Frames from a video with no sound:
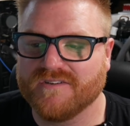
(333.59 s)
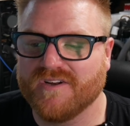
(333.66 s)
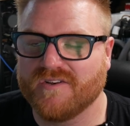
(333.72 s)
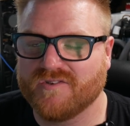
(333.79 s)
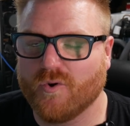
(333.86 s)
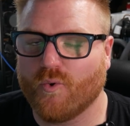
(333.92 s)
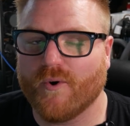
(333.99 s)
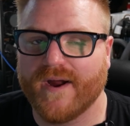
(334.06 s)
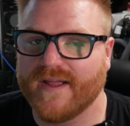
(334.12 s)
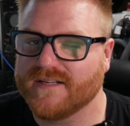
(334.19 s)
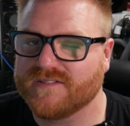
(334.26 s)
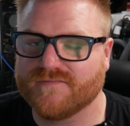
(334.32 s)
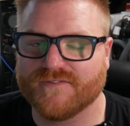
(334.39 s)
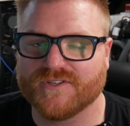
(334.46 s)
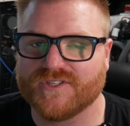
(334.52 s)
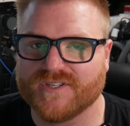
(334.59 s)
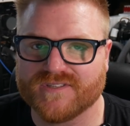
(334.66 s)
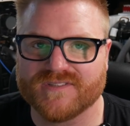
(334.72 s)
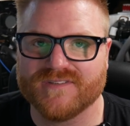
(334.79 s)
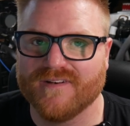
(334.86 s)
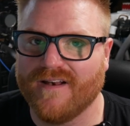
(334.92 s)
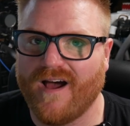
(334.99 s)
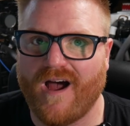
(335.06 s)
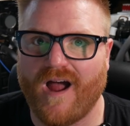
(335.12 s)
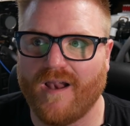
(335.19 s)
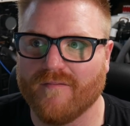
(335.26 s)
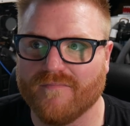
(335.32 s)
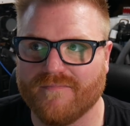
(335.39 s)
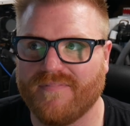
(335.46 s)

notorious for just not